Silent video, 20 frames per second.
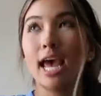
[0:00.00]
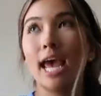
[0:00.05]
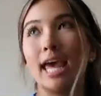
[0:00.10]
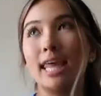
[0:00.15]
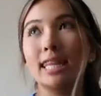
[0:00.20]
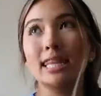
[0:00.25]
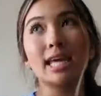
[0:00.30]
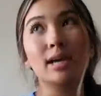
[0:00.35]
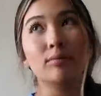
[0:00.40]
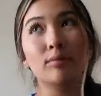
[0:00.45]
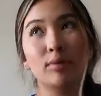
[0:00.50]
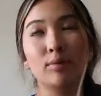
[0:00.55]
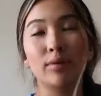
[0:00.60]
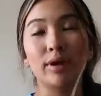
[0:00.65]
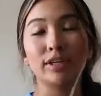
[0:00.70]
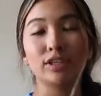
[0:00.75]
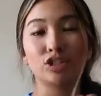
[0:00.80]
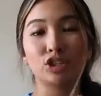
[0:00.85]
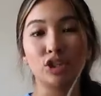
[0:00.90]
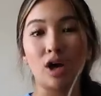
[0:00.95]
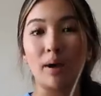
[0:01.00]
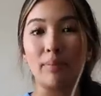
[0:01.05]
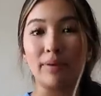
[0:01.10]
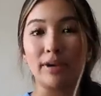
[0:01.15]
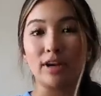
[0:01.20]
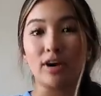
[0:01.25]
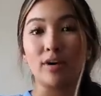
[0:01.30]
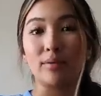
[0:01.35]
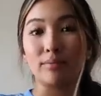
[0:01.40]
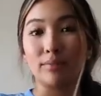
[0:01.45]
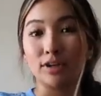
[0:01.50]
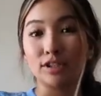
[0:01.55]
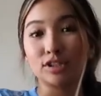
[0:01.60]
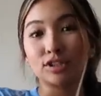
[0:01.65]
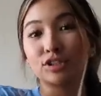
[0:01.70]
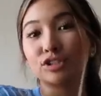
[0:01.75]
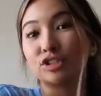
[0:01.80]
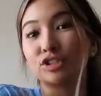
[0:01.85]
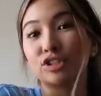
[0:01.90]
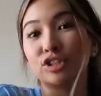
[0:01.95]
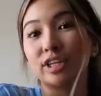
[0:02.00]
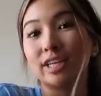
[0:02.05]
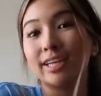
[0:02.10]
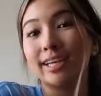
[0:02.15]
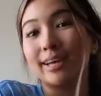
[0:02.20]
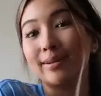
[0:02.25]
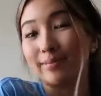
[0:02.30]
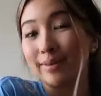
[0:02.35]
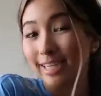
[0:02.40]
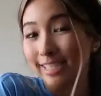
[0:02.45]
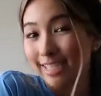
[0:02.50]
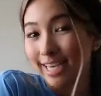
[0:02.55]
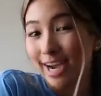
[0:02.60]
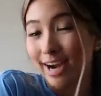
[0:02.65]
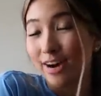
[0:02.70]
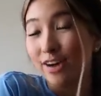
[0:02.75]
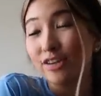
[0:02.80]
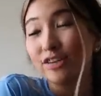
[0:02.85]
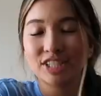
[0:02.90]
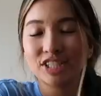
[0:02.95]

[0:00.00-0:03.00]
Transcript: And then we went shopping on Mercer Street in my town,